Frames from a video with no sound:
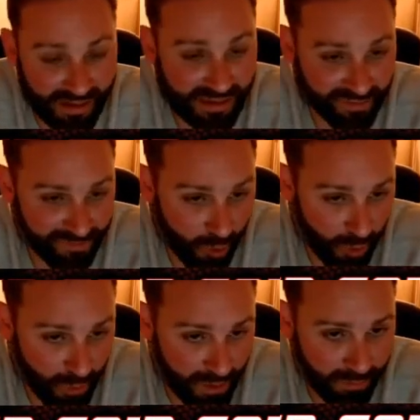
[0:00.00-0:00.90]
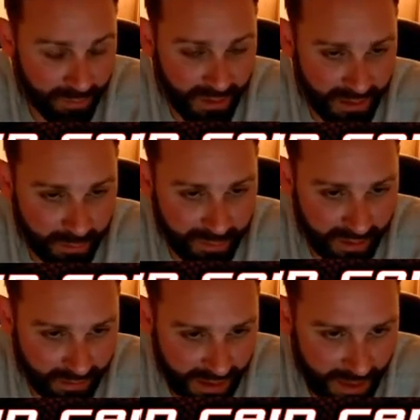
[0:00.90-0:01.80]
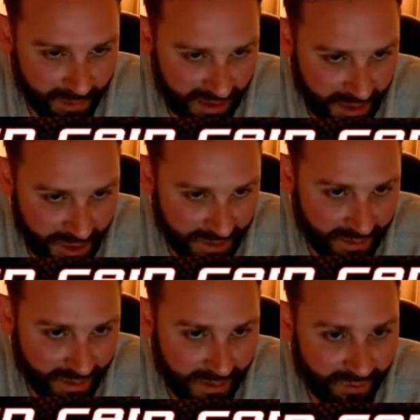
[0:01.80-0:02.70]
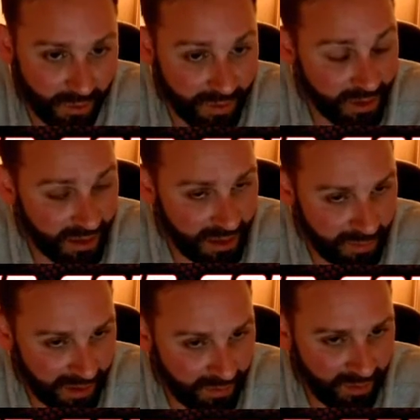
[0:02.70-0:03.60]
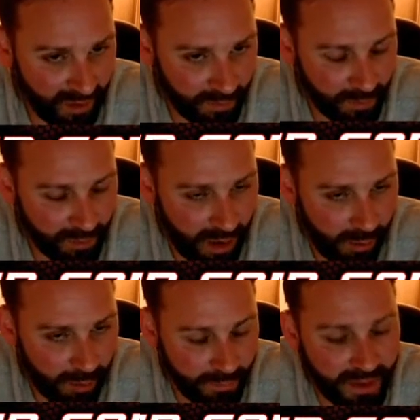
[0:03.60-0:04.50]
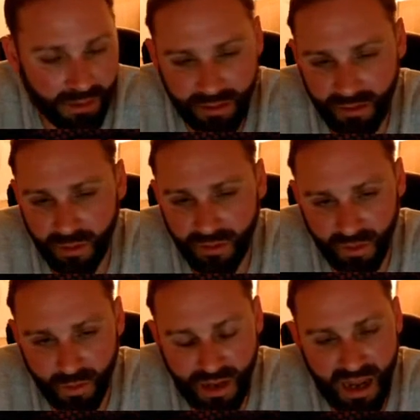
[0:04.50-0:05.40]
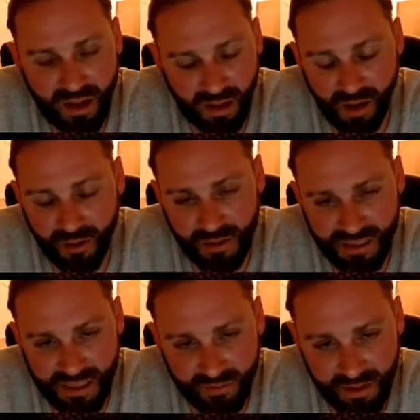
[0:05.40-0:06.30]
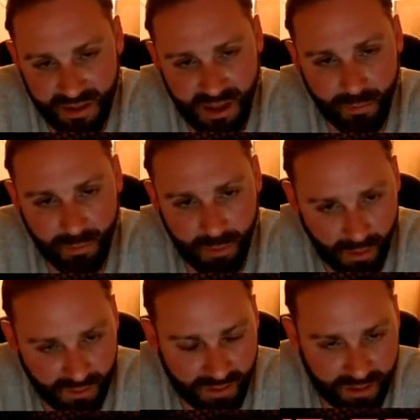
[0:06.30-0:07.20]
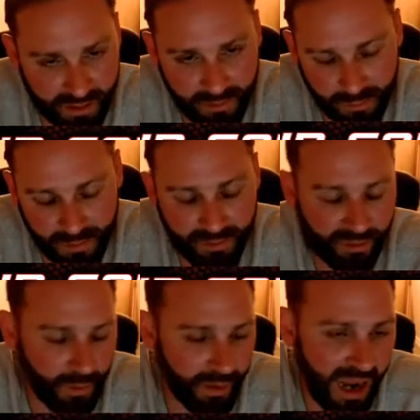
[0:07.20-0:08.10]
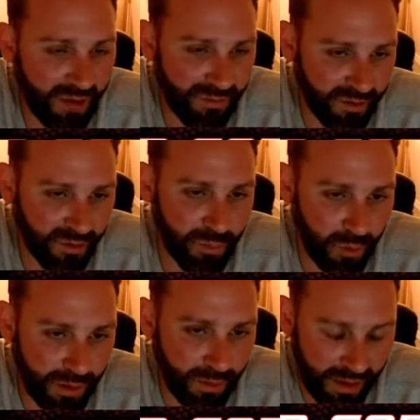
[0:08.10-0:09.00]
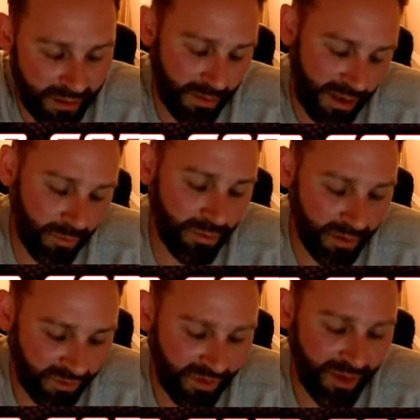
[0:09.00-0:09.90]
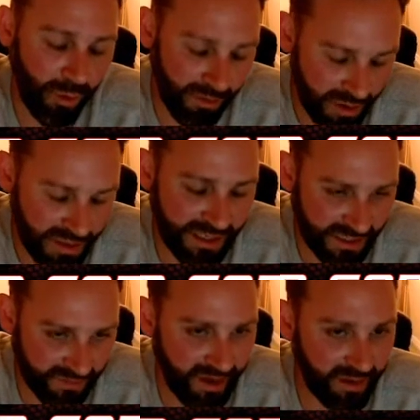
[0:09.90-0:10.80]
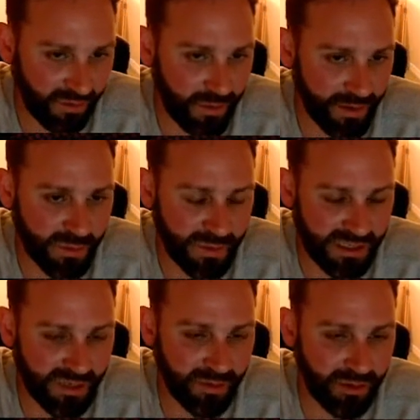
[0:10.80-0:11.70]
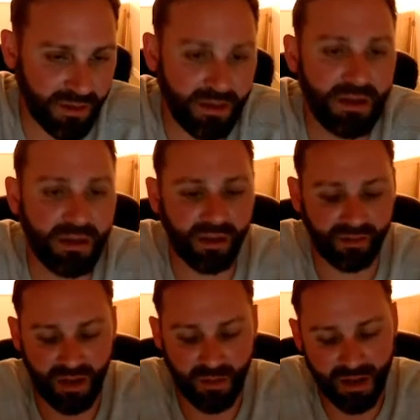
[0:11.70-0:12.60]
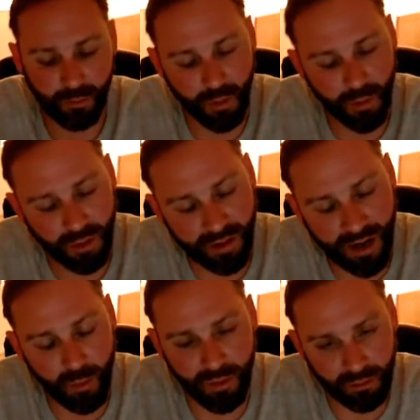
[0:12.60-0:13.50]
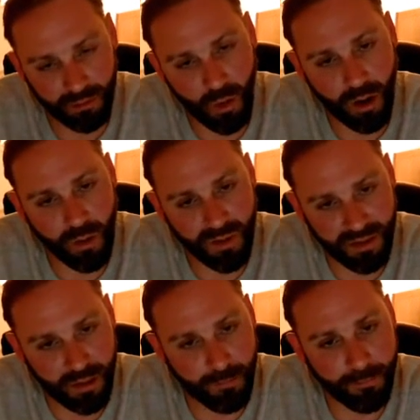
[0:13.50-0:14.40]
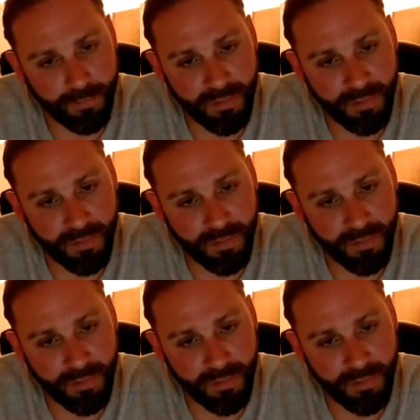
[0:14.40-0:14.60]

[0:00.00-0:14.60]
That's a 4-rib belt application. So there again, belt slip's a problem. I do a 170 amp alternator with a 2.5 inch pulley, and one of our 6-phase units specifically, because they make really good output at low RPM.